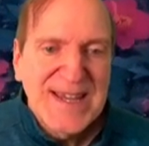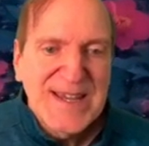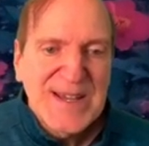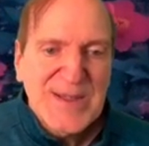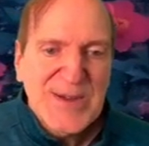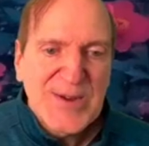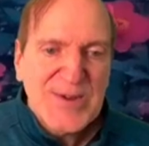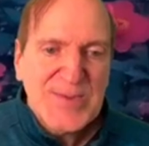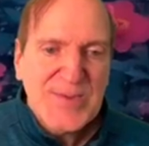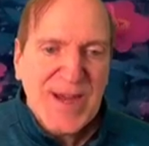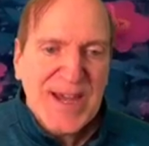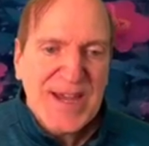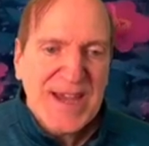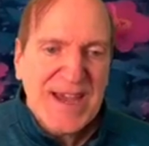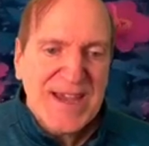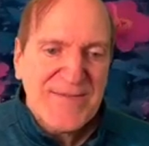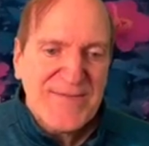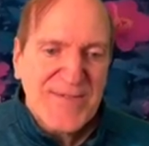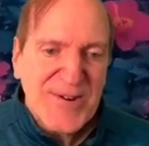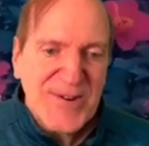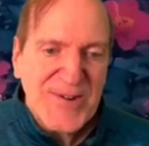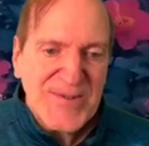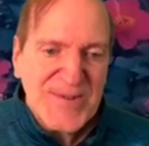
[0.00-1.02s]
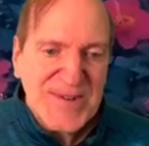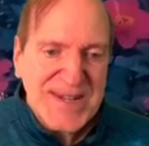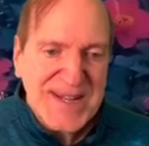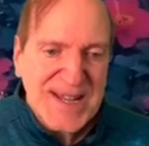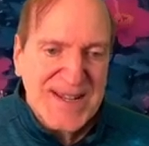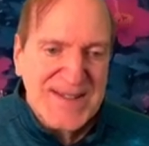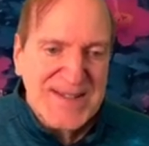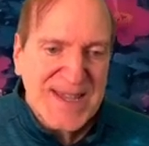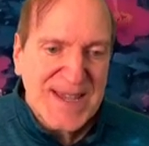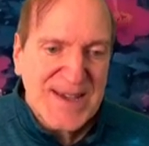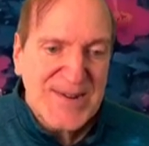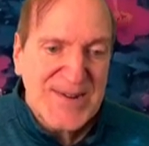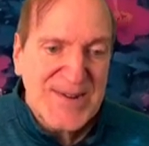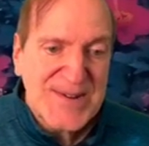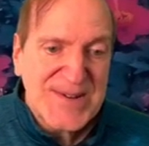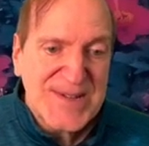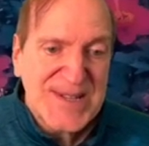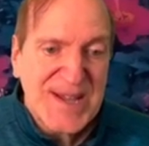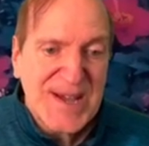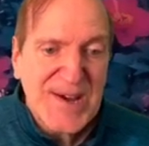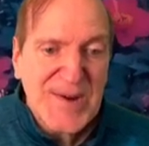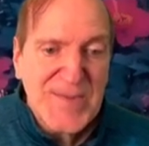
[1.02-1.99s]
There's my iPhone, got that
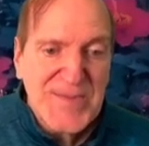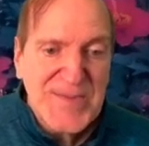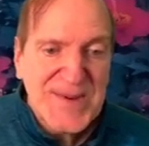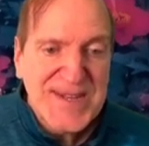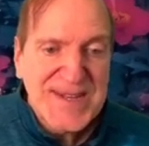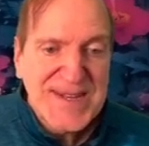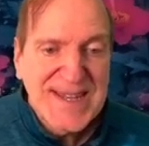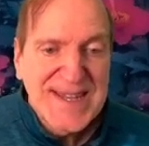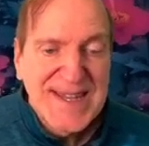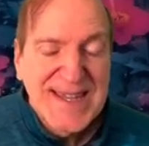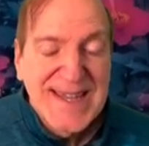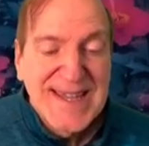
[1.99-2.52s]
hooked up, and